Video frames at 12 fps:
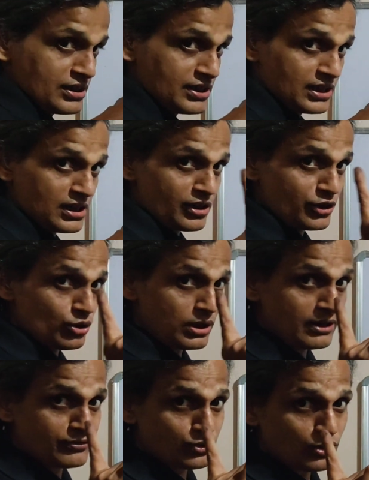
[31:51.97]
Here you
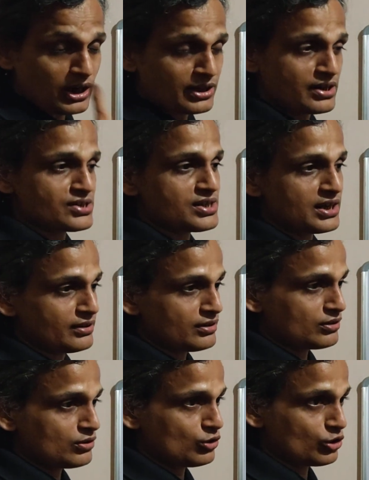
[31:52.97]
have to
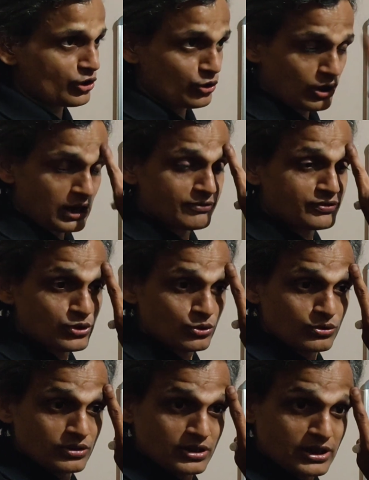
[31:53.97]
understand, or you have
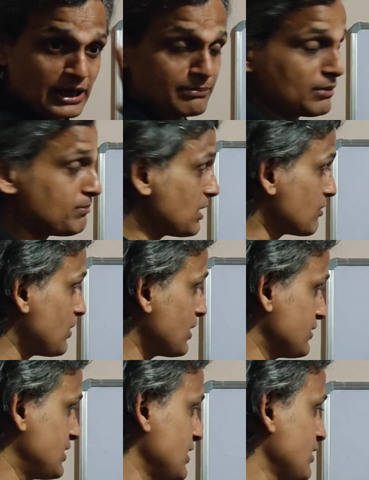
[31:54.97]
to remember
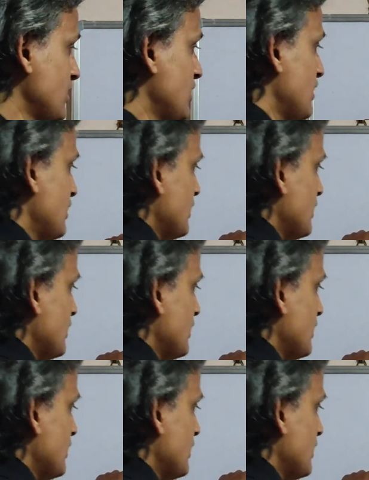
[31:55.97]
one thing.